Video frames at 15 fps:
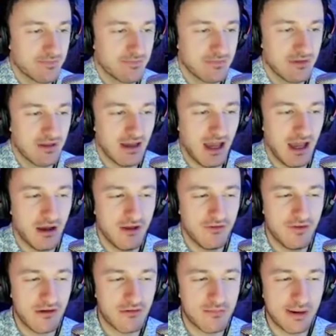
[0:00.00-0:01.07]
Yeah, if
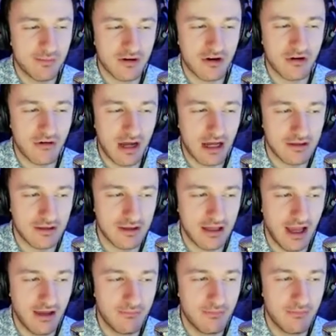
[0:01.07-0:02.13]
I remember correctly,
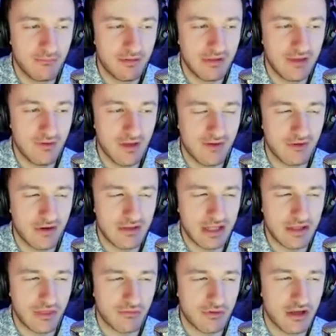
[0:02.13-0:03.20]
I believe you have around
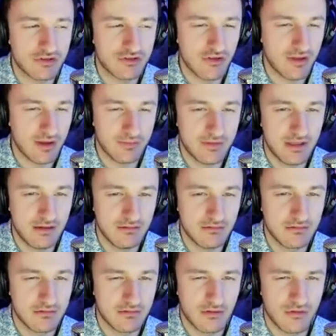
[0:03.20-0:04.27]
like 300 something.
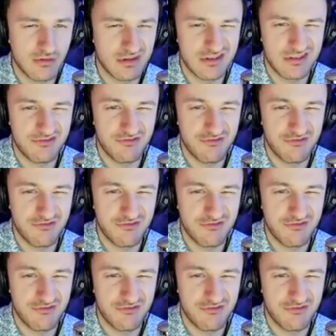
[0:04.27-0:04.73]
300.